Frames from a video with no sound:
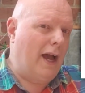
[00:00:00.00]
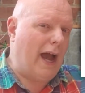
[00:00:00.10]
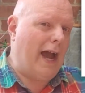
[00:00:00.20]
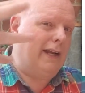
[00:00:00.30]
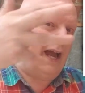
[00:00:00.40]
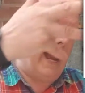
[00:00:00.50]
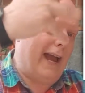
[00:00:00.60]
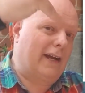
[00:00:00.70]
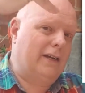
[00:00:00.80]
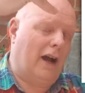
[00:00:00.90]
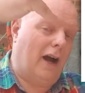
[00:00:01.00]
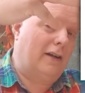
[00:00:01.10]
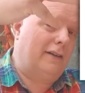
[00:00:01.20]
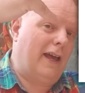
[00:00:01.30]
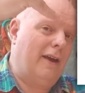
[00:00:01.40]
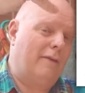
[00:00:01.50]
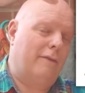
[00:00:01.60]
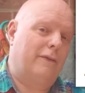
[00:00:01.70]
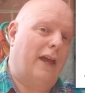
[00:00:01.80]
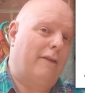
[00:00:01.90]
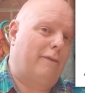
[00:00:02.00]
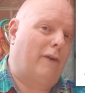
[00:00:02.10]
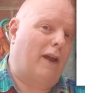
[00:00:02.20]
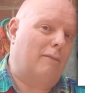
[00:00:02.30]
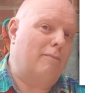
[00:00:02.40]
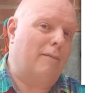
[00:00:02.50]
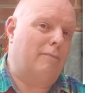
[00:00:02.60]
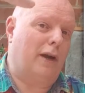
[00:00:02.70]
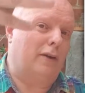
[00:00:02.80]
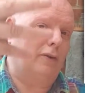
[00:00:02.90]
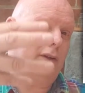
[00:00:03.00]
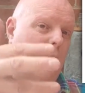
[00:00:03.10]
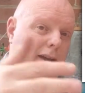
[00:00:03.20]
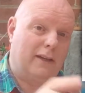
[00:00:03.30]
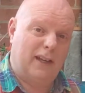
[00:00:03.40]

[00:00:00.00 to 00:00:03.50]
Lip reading: and hung their flight membrane on that.